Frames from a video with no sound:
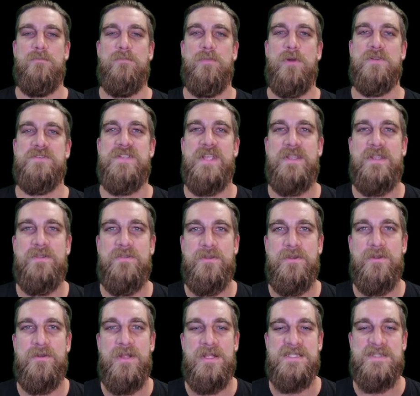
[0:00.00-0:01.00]

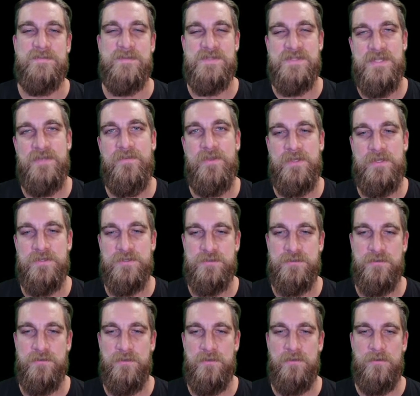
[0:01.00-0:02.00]
particular and specific
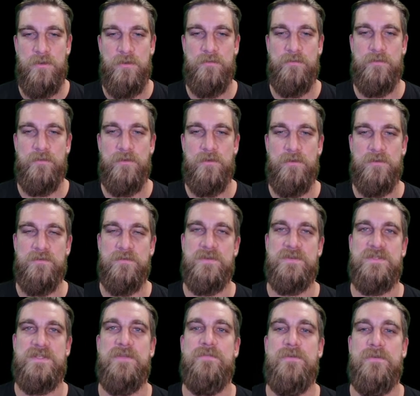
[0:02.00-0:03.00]
control over or
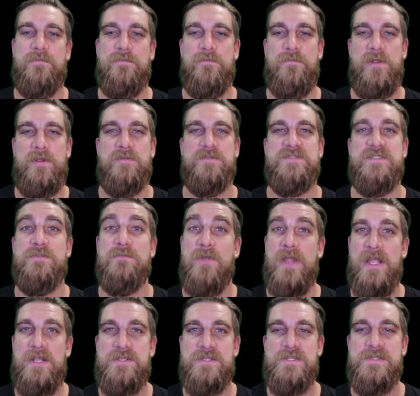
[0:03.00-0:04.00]
different frequency
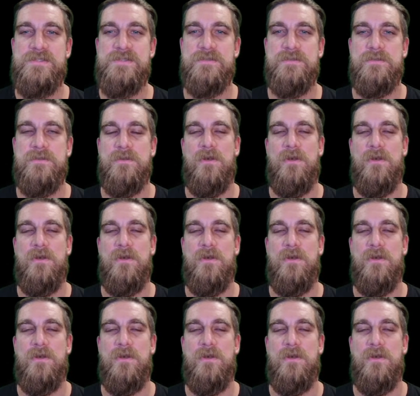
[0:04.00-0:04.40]
ranges,